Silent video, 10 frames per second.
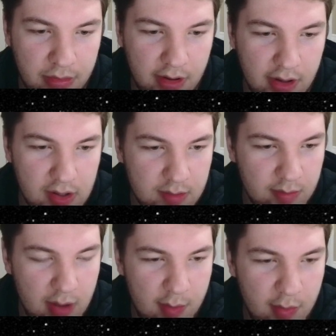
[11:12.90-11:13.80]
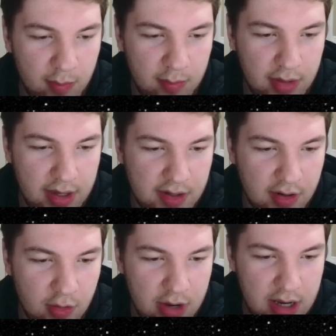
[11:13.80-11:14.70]
Let's maybe plant our
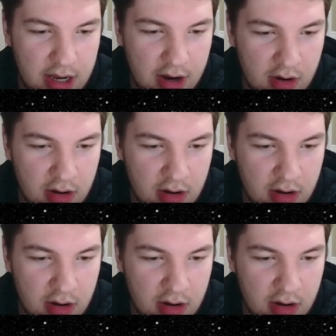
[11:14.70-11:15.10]
queen here.